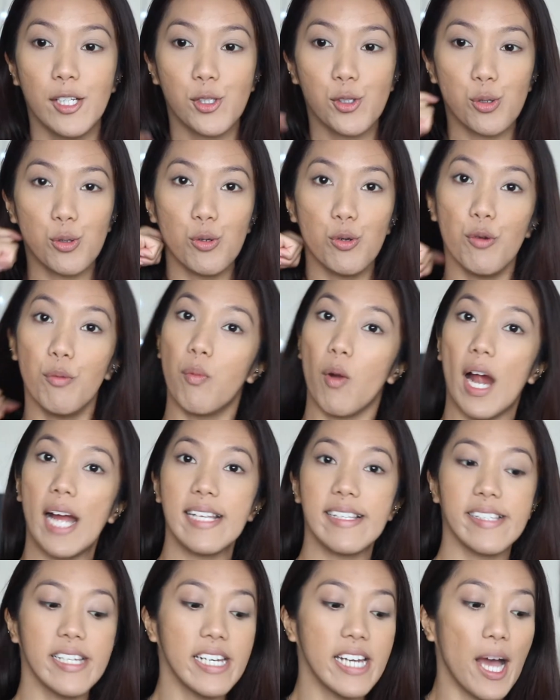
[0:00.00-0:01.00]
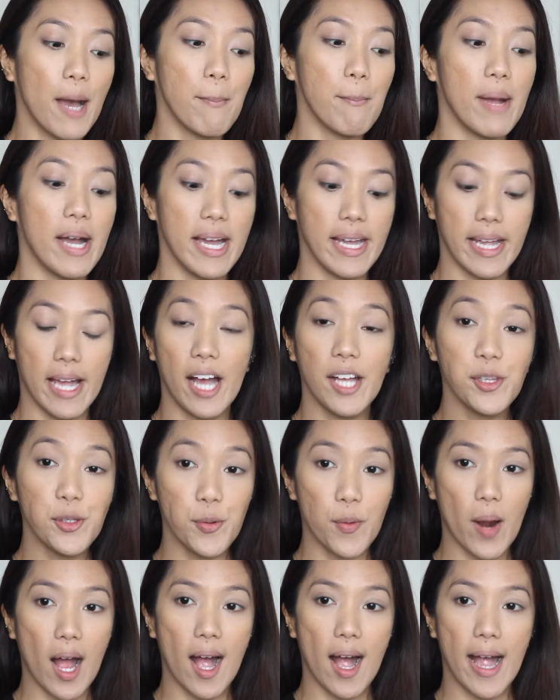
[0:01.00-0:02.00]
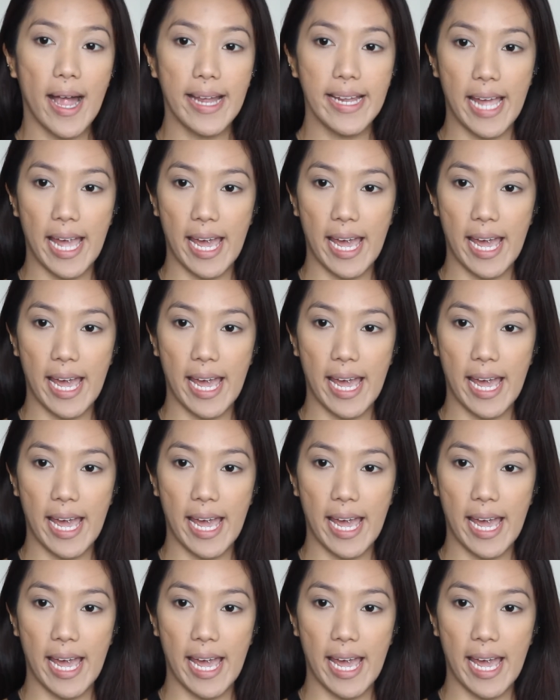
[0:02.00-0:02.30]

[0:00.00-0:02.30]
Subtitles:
To brighten up my under eye